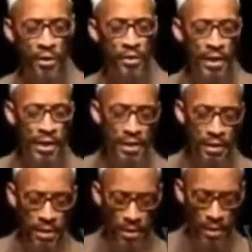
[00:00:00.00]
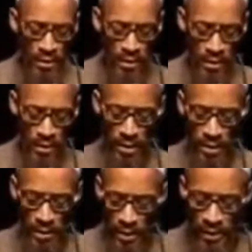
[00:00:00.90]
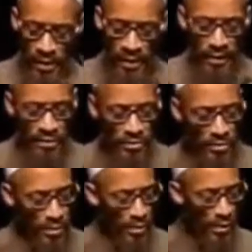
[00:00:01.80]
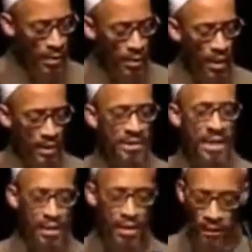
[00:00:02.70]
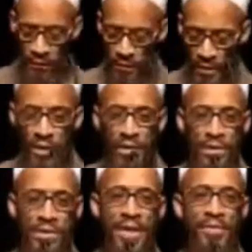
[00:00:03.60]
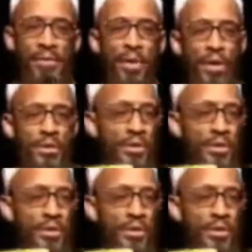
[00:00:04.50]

Thirdly, it is a set of 7